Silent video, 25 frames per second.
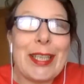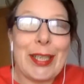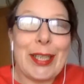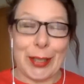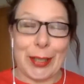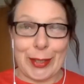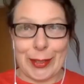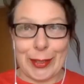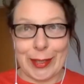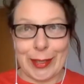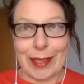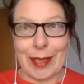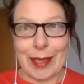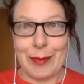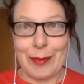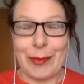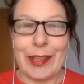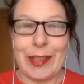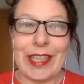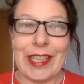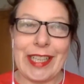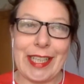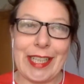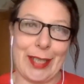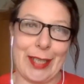good. I'm
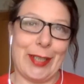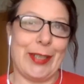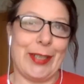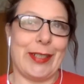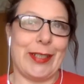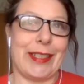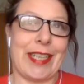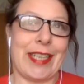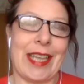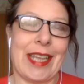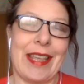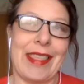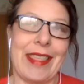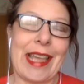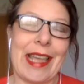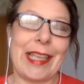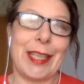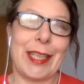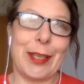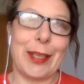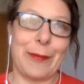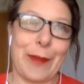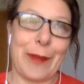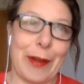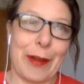really good.
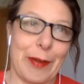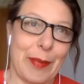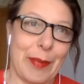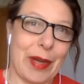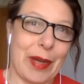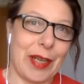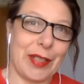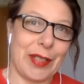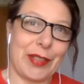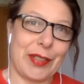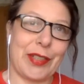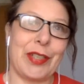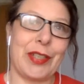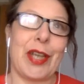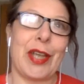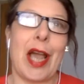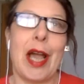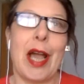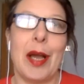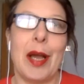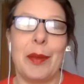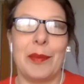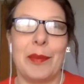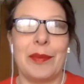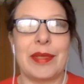Thank you very much.
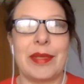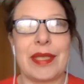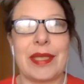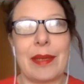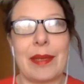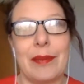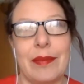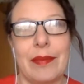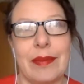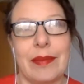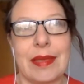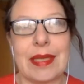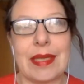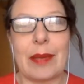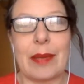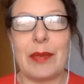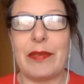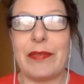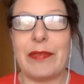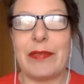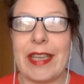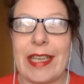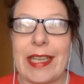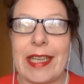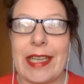Some of
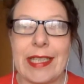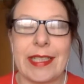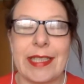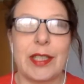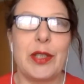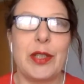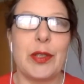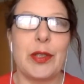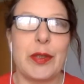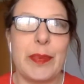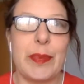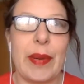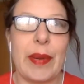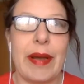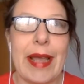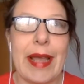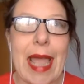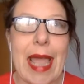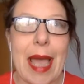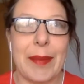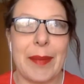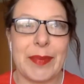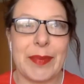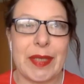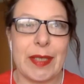it is good by
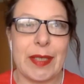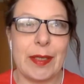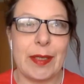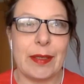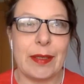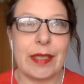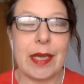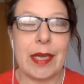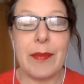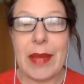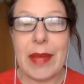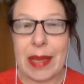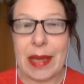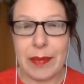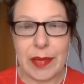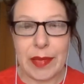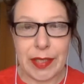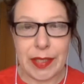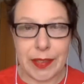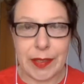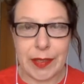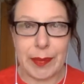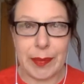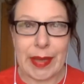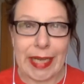absolute
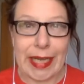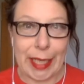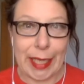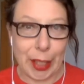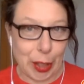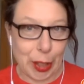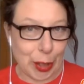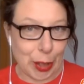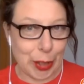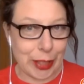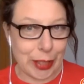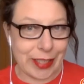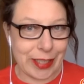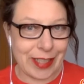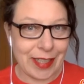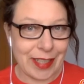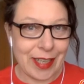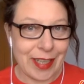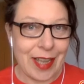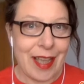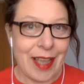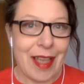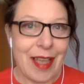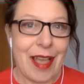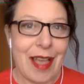commitment to being good,
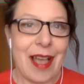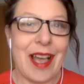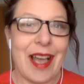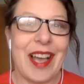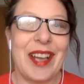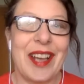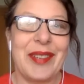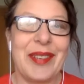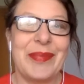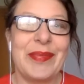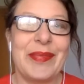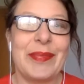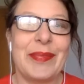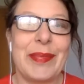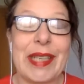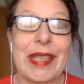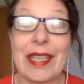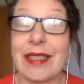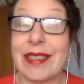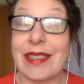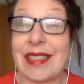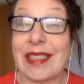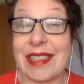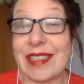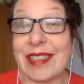
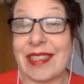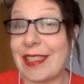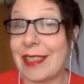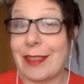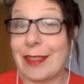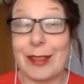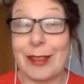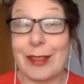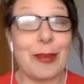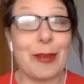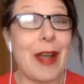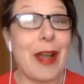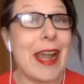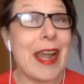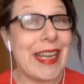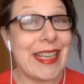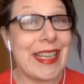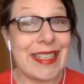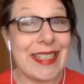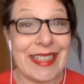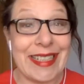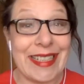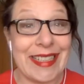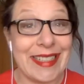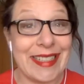because it's still
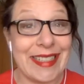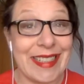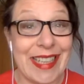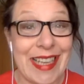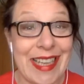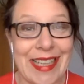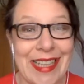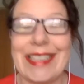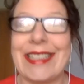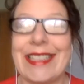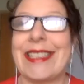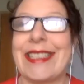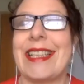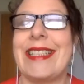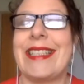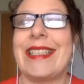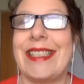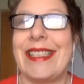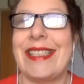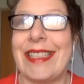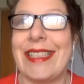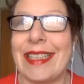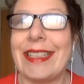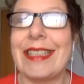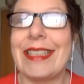crazy, isn't it?
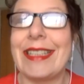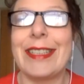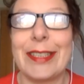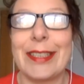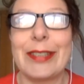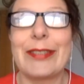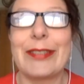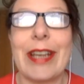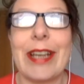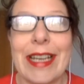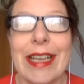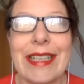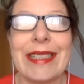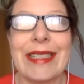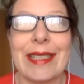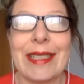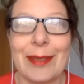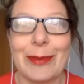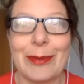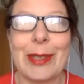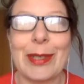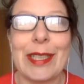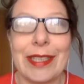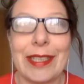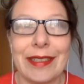Still a crazy
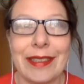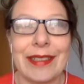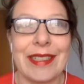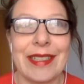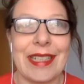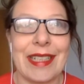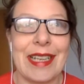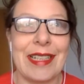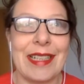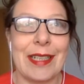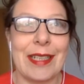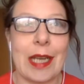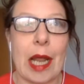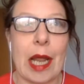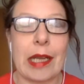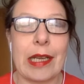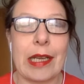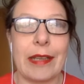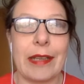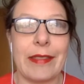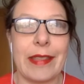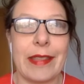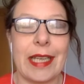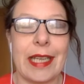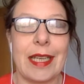world, and
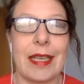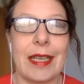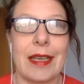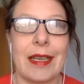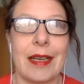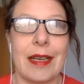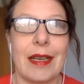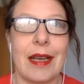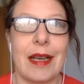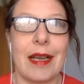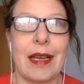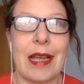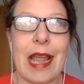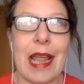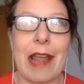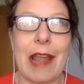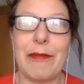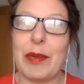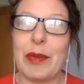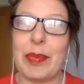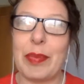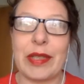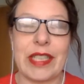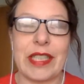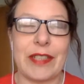I think
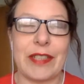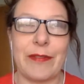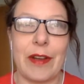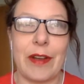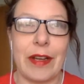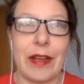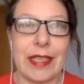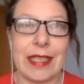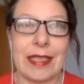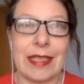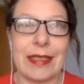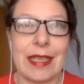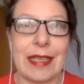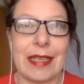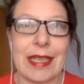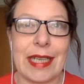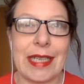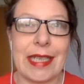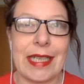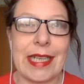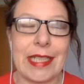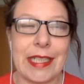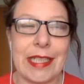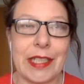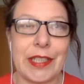everybody's finding that they
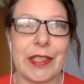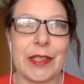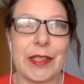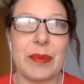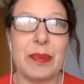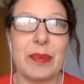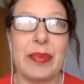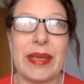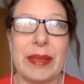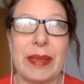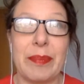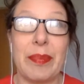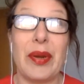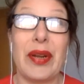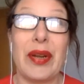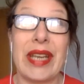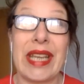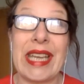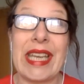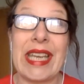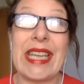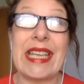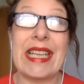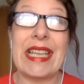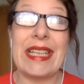need to just be
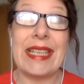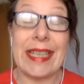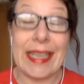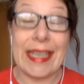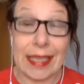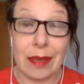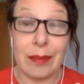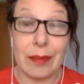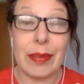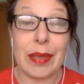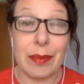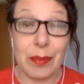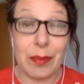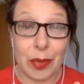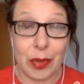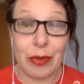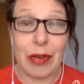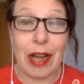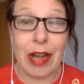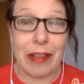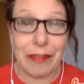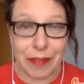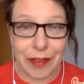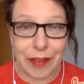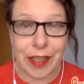putting in a little bit more
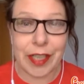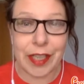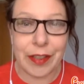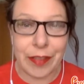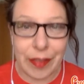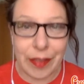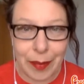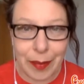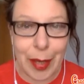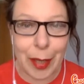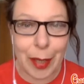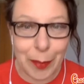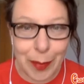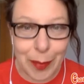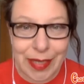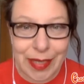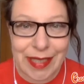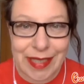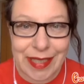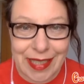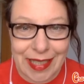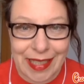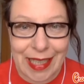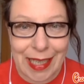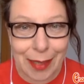effort at the moment
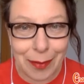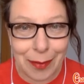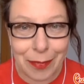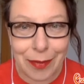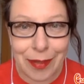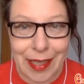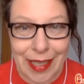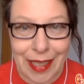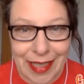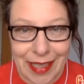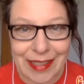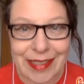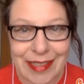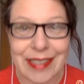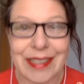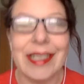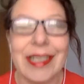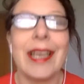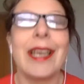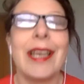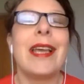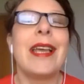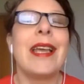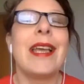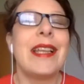to keep things,
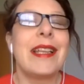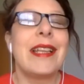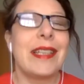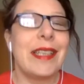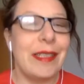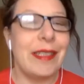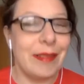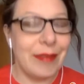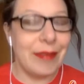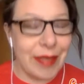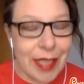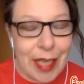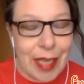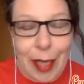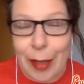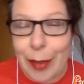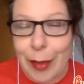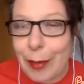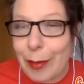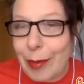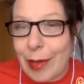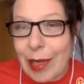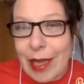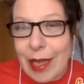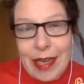
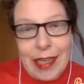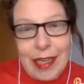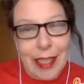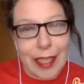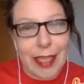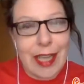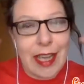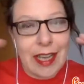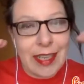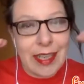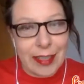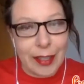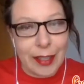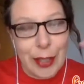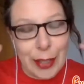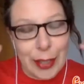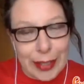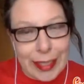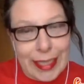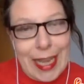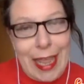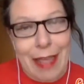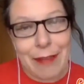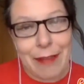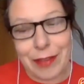at a good
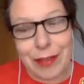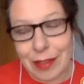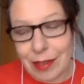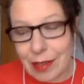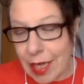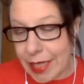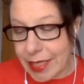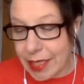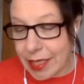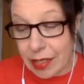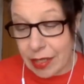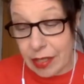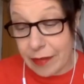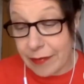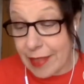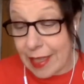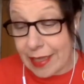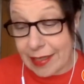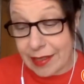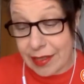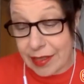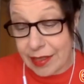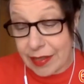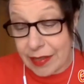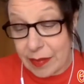level. I don't know if
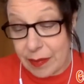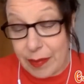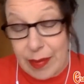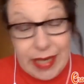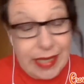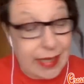that's just me.